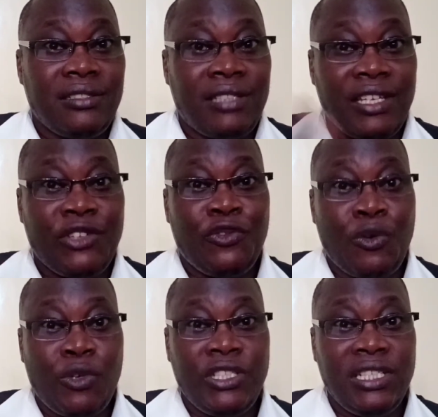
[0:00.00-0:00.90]
Thank you
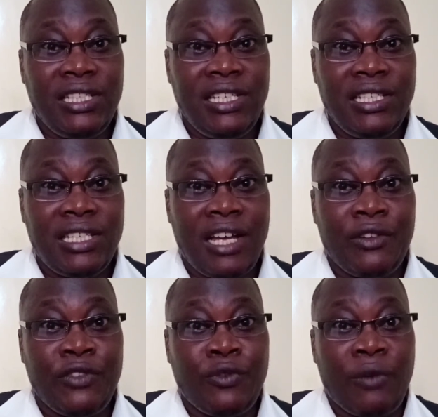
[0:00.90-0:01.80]
for watching this,
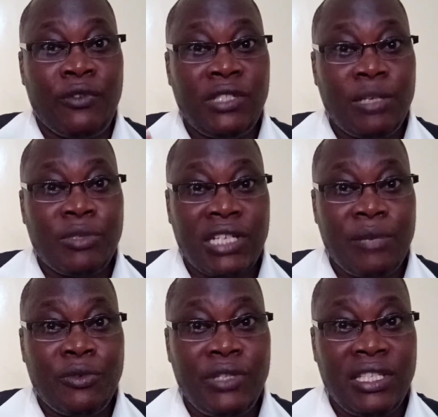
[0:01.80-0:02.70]
and if you have not
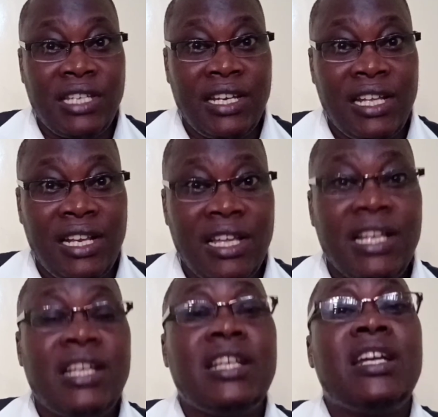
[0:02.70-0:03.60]
subscribed to this channel,
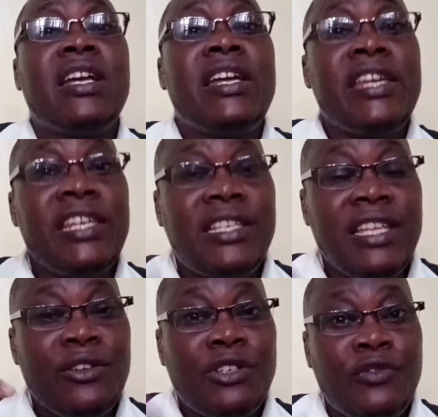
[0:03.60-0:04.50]
hit
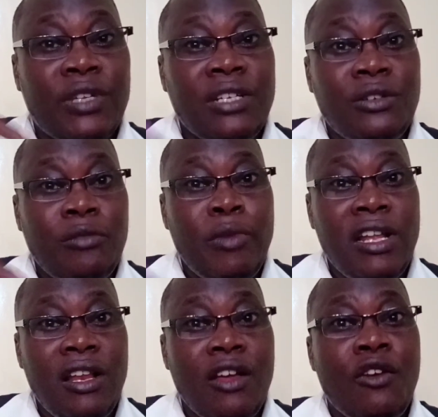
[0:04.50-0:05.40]
the notification
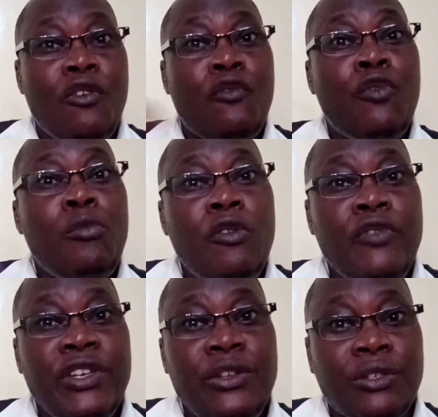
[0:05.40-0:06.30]
bell for more
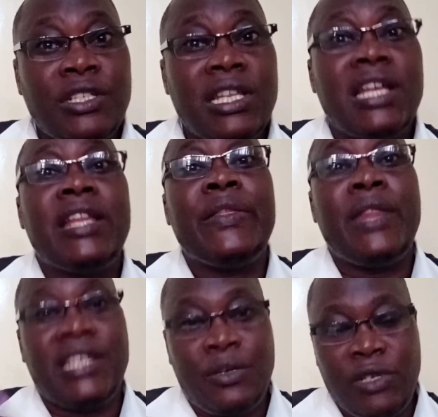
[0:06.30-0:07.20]
videos
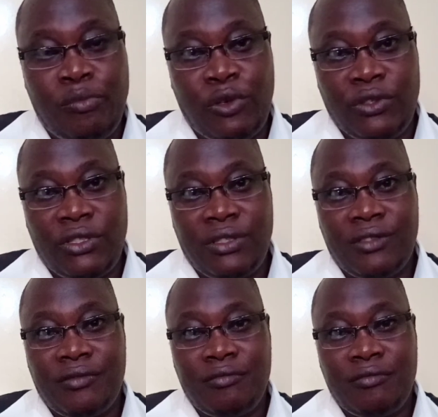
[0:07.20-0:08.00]
that I will post.